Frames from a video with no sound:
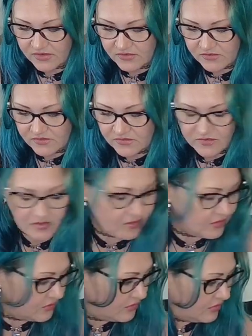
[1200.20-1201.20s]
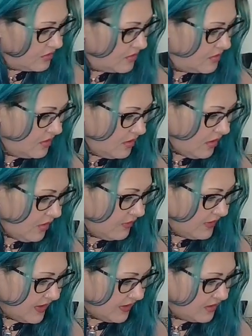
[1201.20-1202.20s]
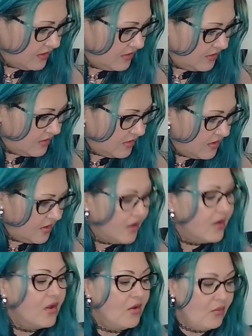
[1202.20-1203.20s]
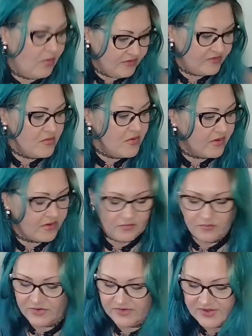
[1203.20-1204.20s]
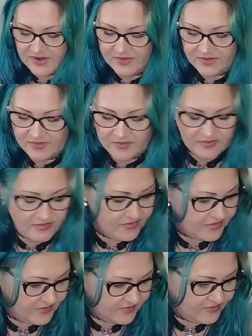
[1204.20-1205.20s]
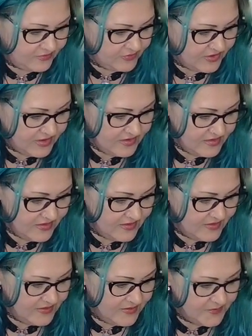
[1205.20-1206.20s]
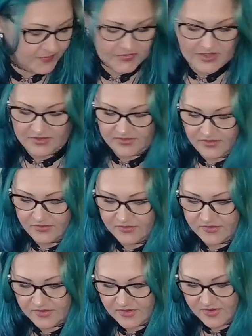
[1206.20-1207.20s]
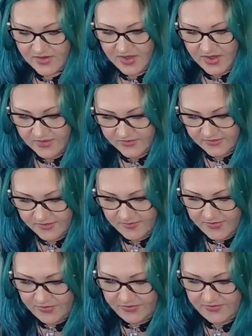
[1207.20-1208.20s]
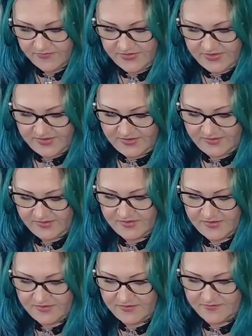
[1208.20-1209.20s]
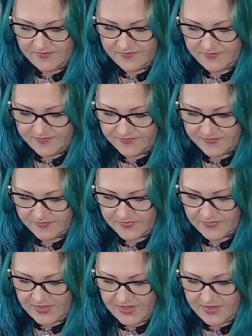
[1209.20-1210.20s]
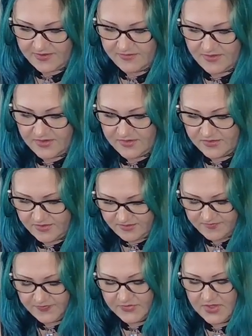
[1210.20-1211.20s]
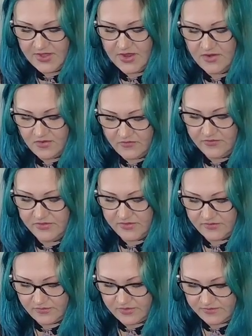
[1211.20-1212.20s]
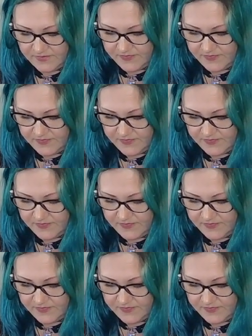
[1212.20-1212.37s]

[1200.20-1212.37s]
So okay, once more, we take this one. It goes under both of these. Okay, under and over this one.